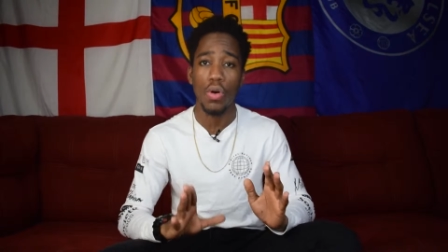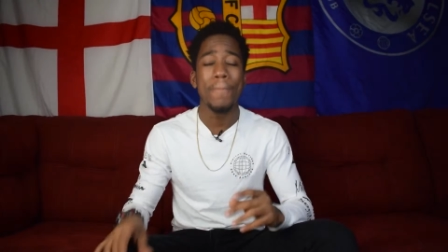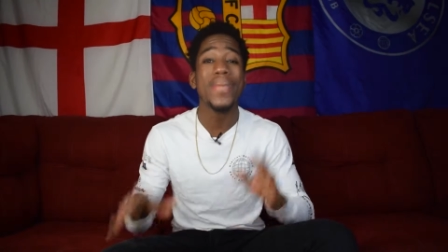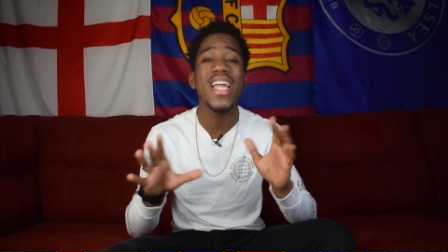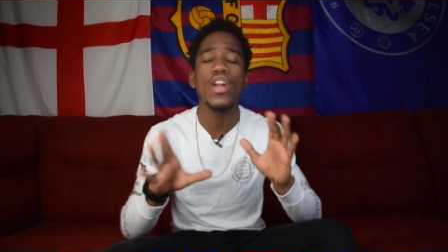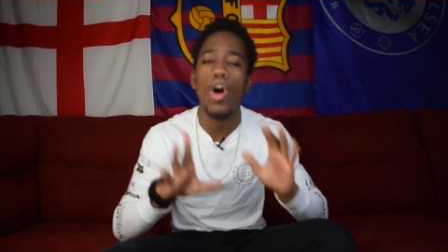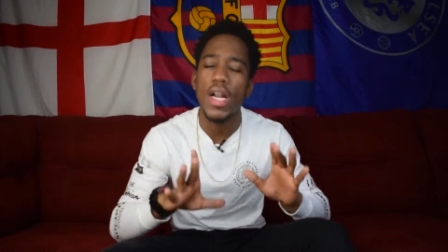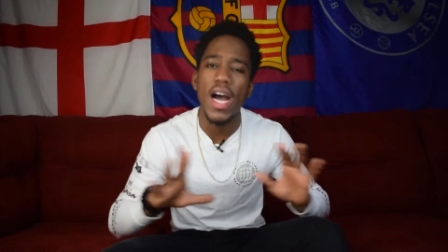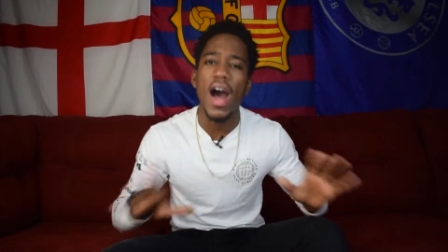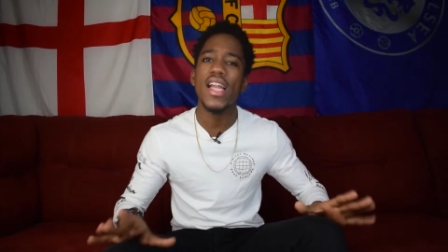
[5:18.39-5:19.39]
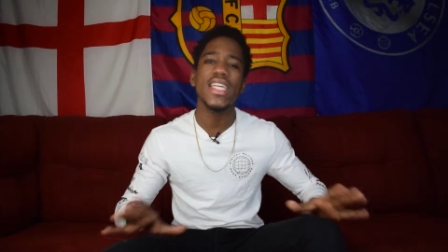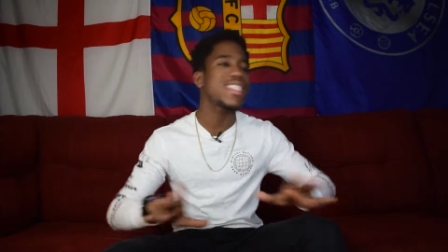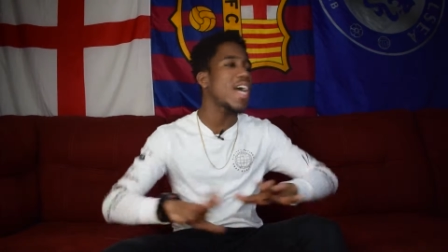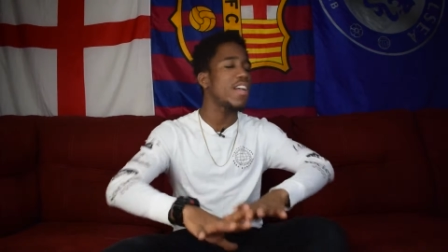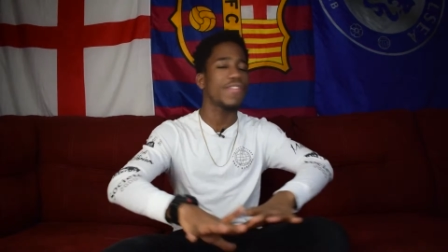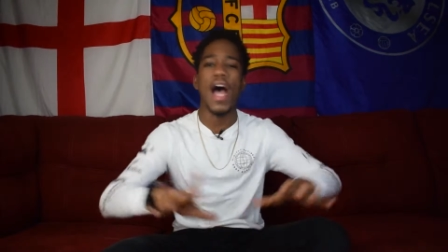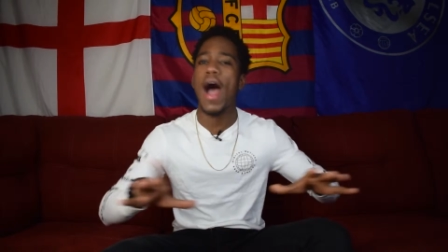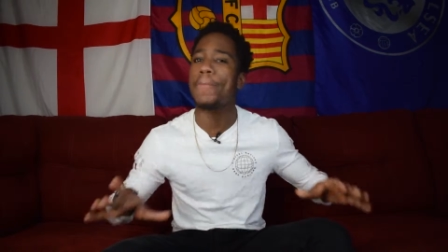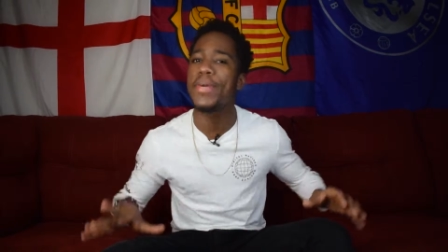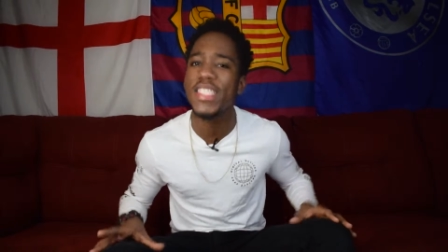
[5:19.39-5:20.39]
But then on the other side of the
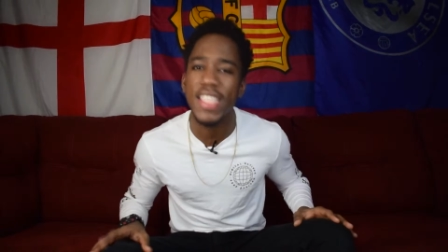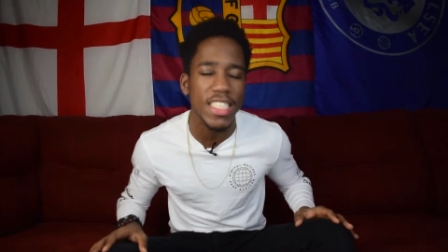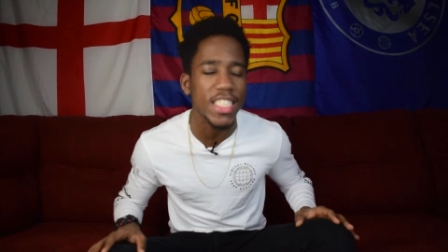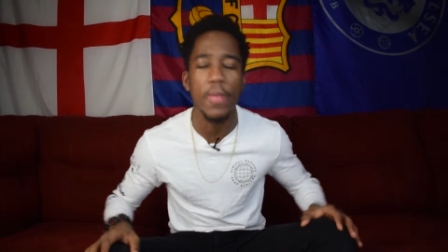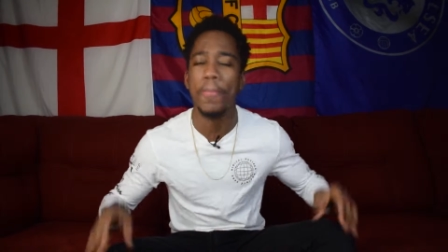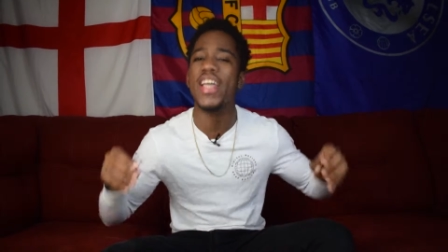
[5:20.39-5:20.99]
opposition,